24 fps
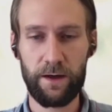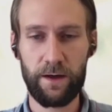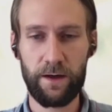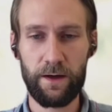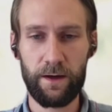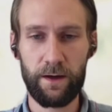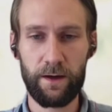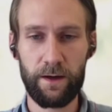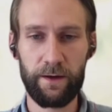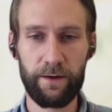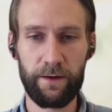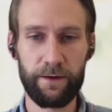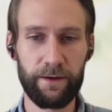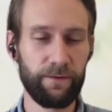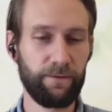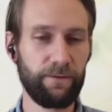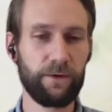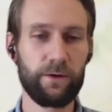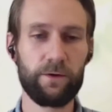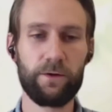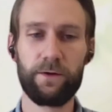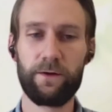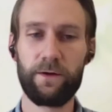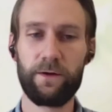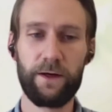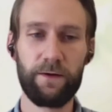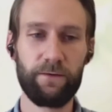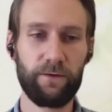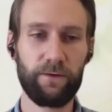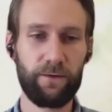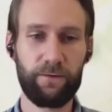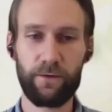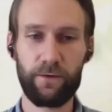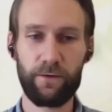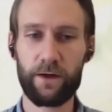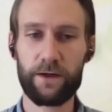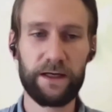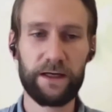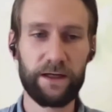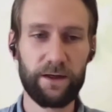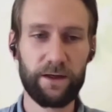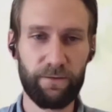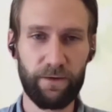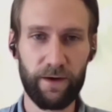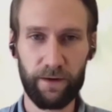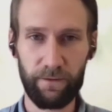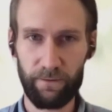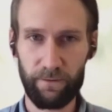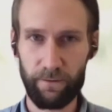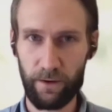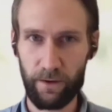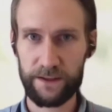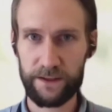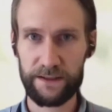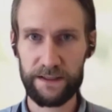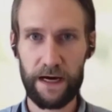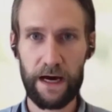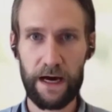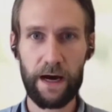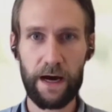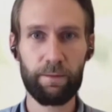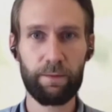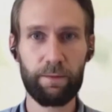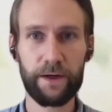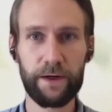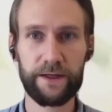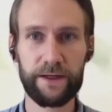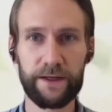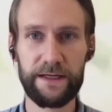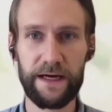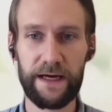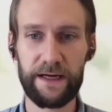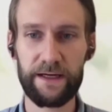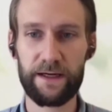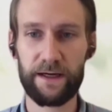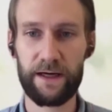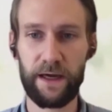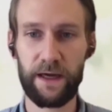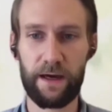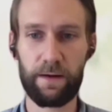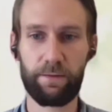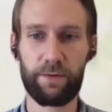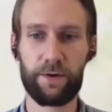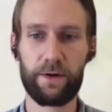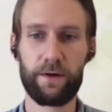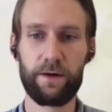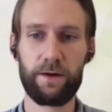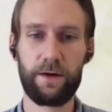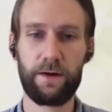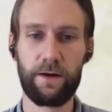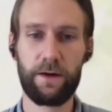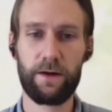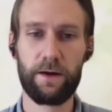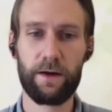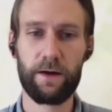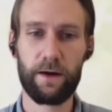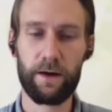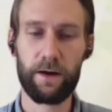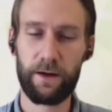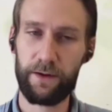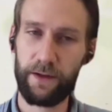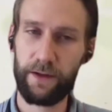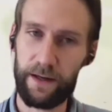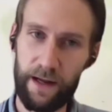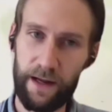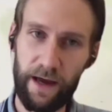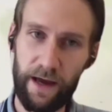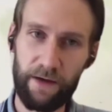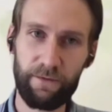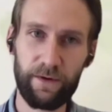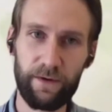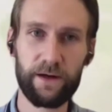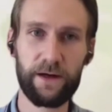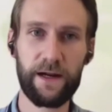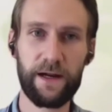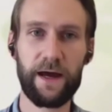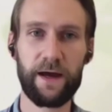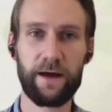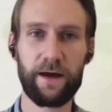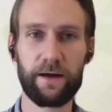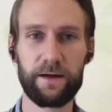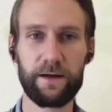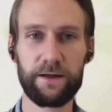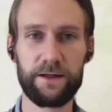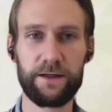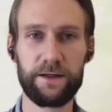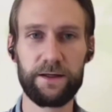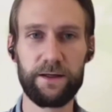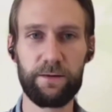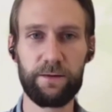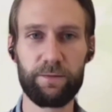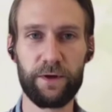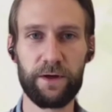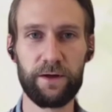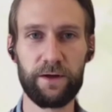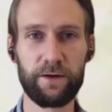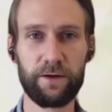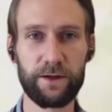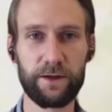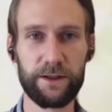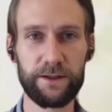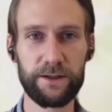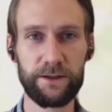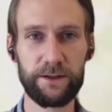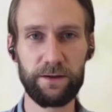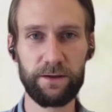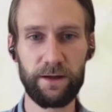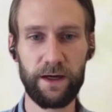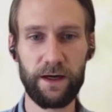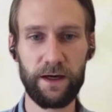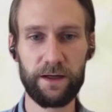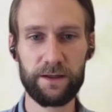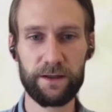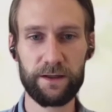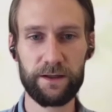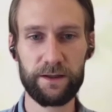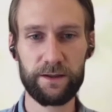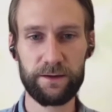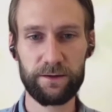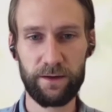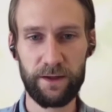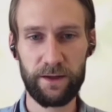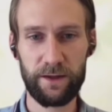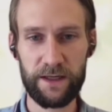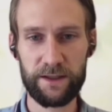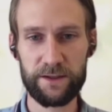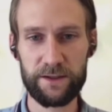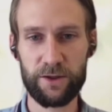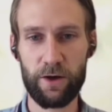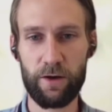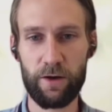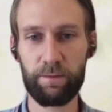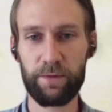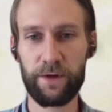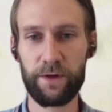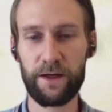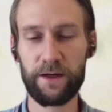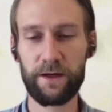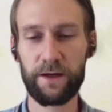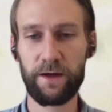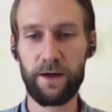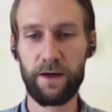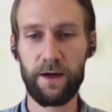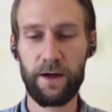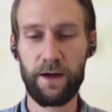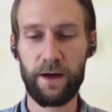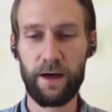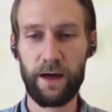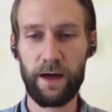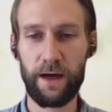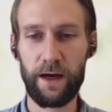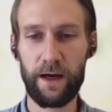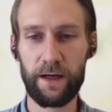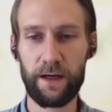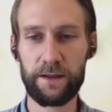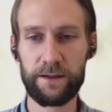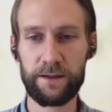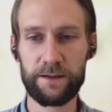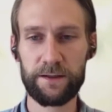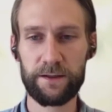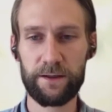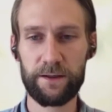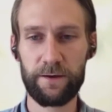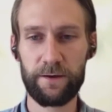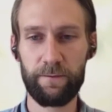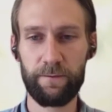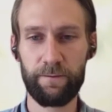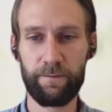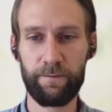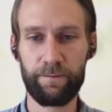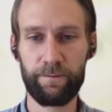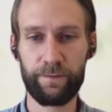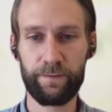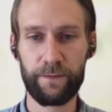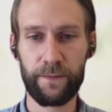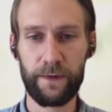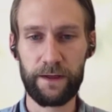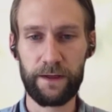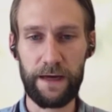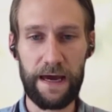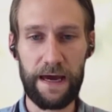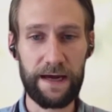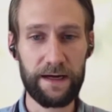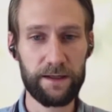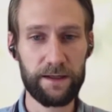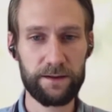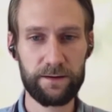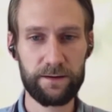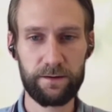Even if you identify, for example, a data gap, then have a deeper look into that topic and act,